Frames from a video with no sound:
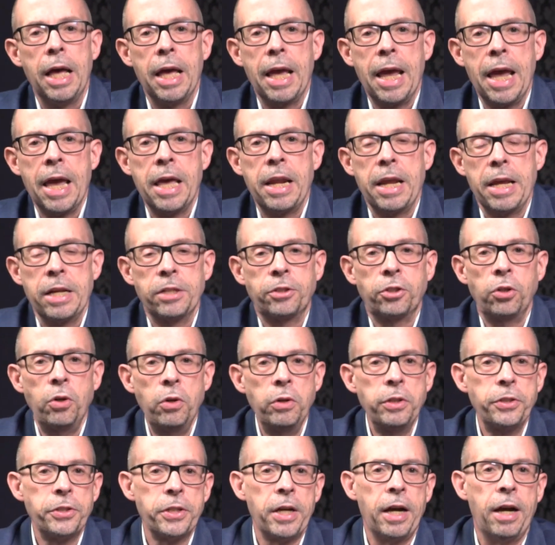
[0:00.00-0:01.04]
And it
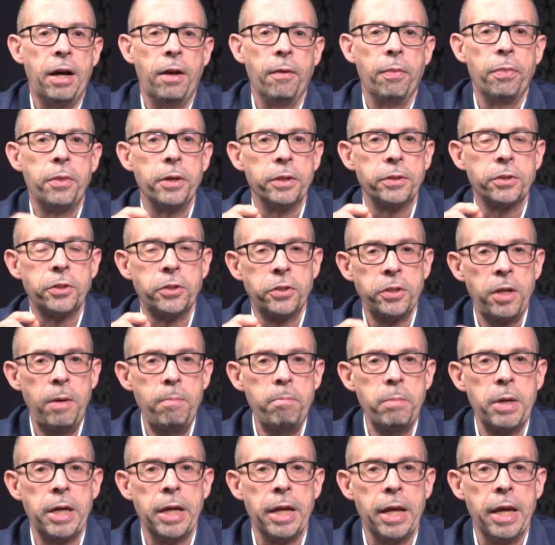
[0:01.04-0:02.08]
turns out that
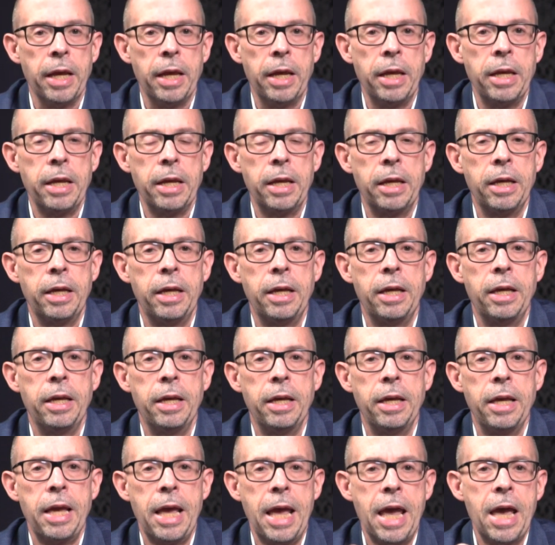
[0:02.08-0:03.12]
somebody
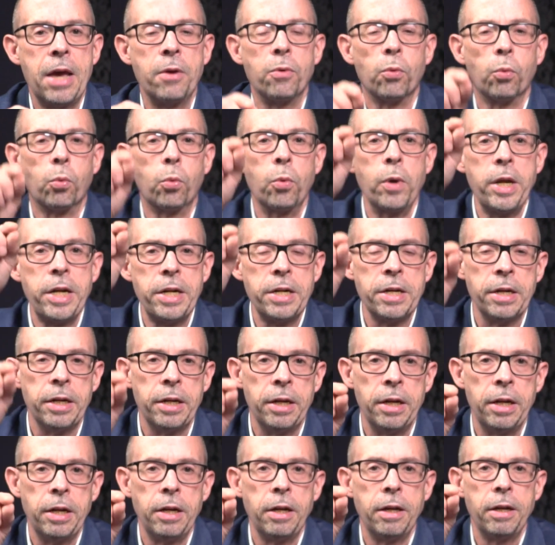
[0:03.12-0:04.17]
had
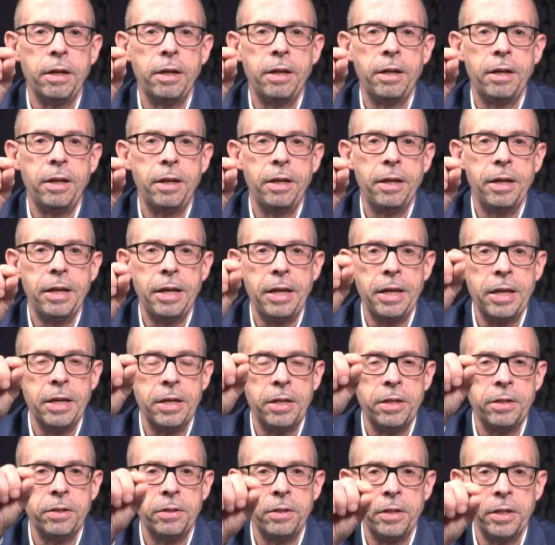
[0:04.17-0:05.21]
written
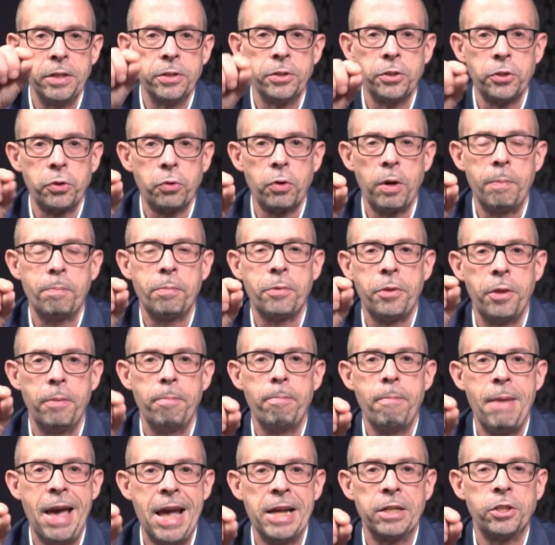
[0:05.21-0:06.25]
in script that
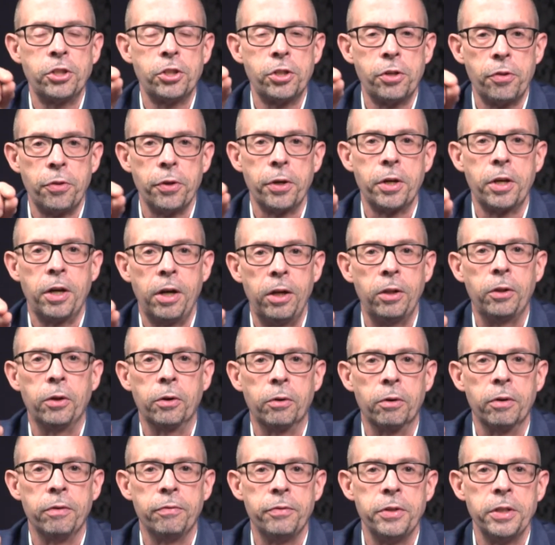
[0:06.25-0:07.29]
matched the
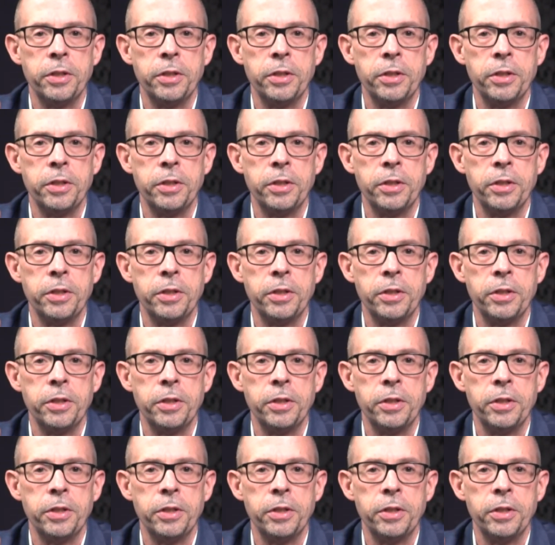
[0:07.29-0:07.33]
color of